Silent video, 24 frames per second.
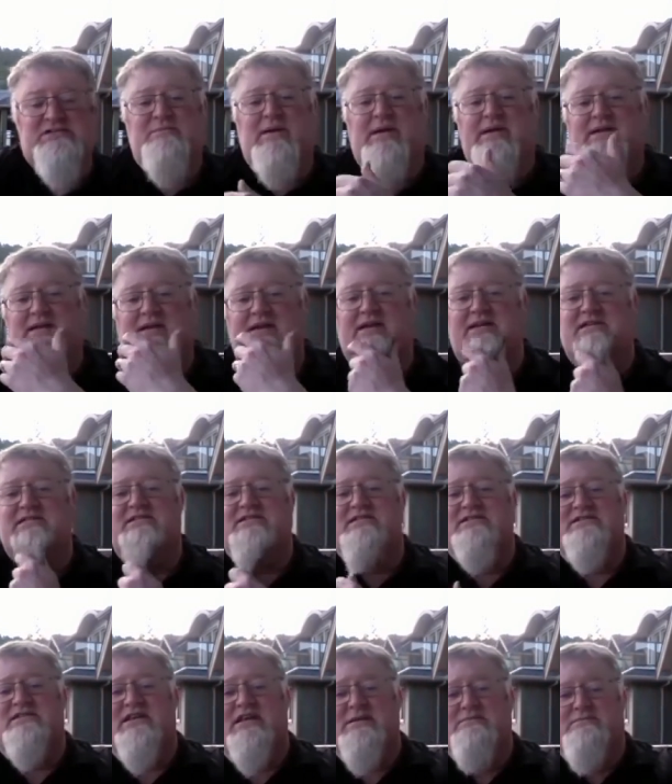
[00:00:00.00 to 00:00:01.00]
his
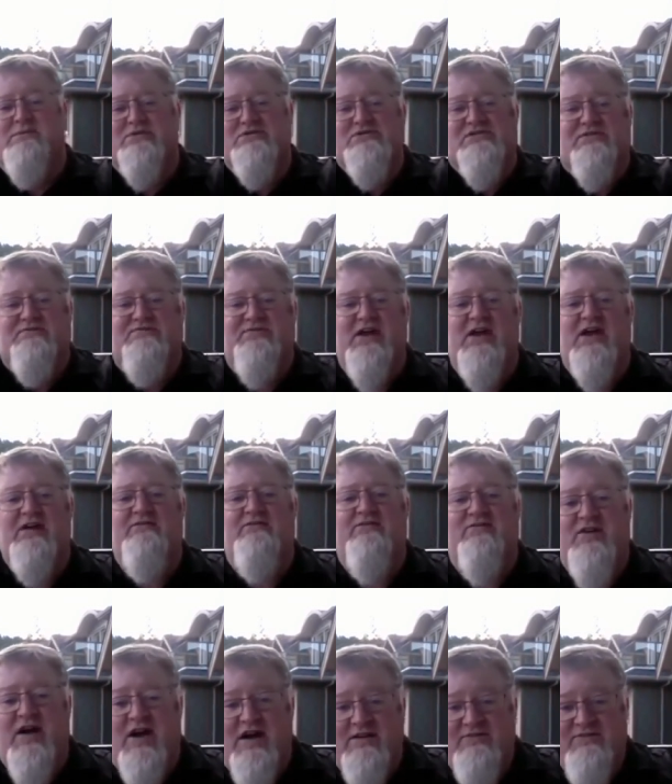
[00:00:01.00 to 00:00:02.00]
disciples to fly five
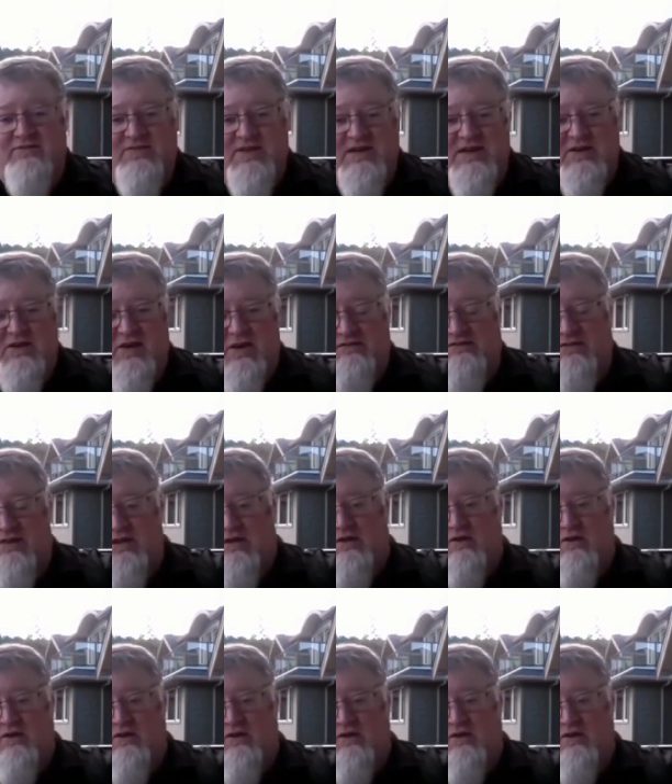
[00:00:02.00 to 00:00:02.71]
feet off the earth